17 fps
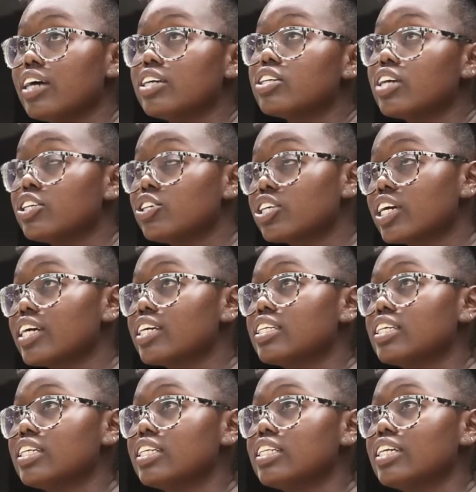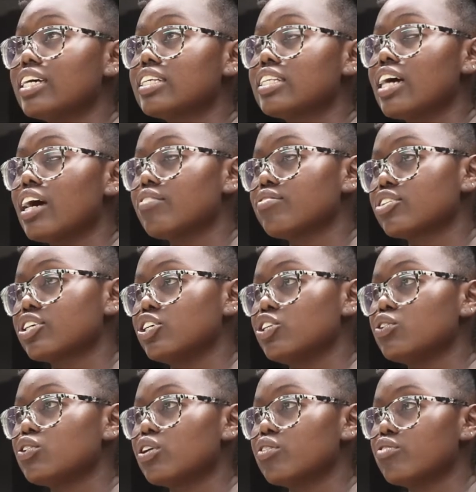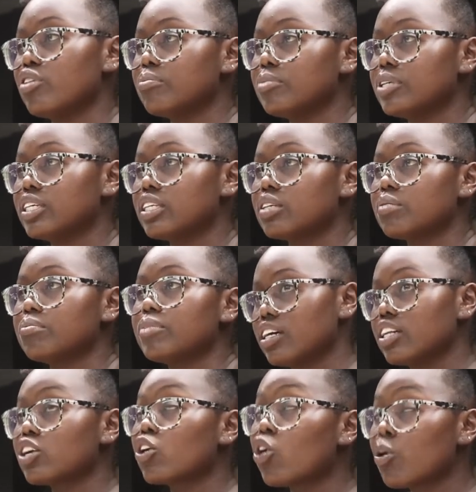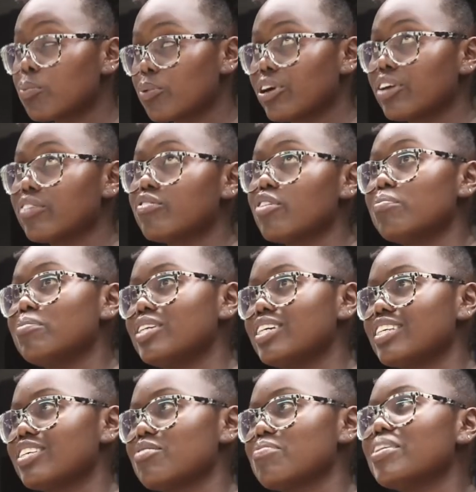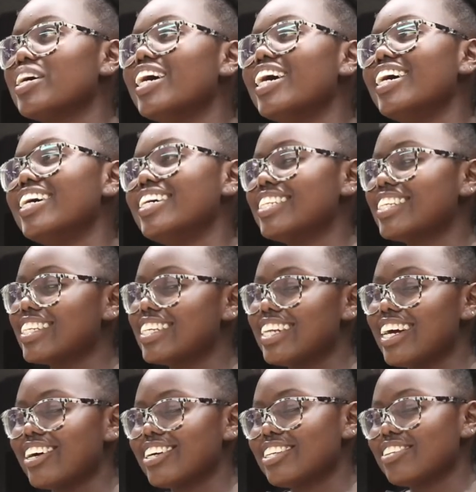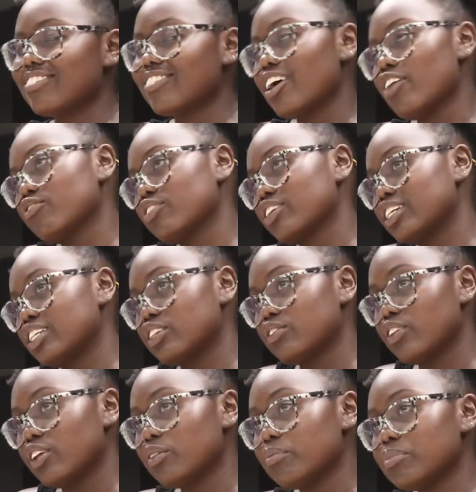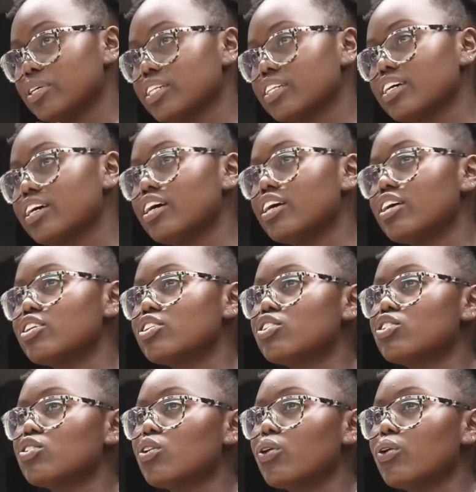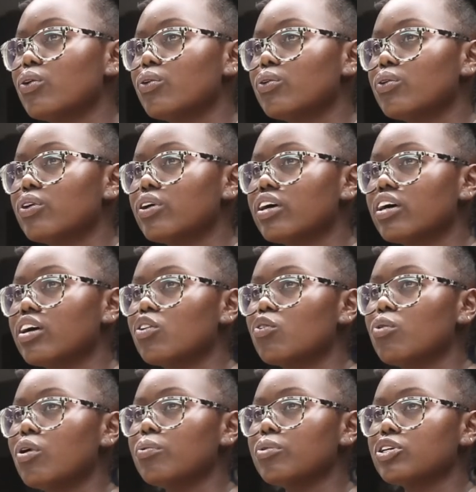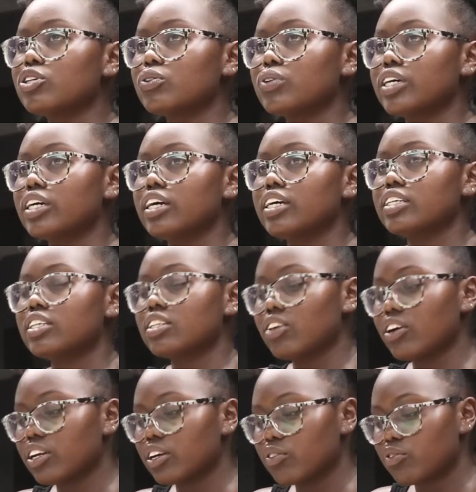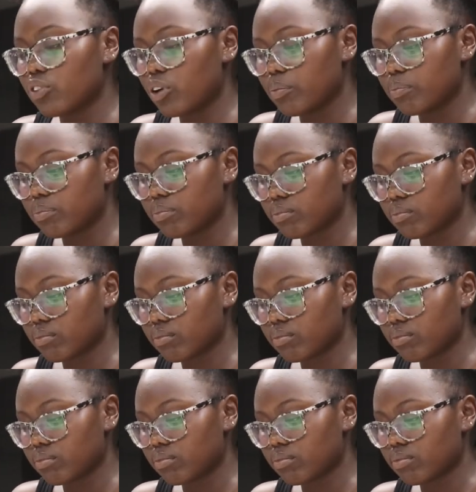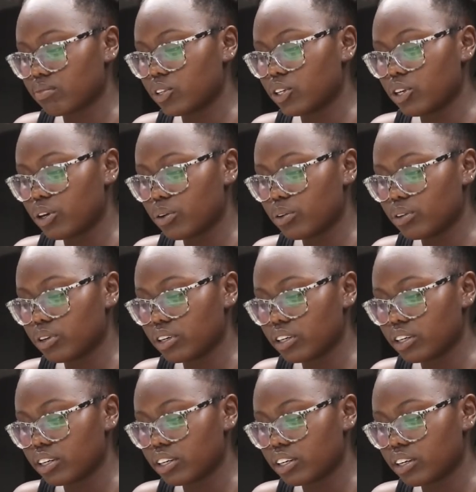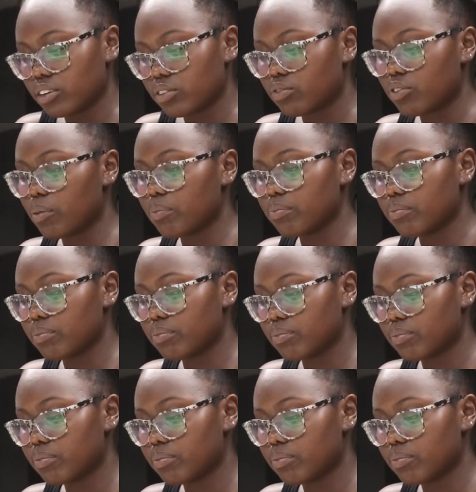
educate and sensitize the African youth on feminism, incorporate feminism into the narrative for African development. So what we're doing is starting from, you know, from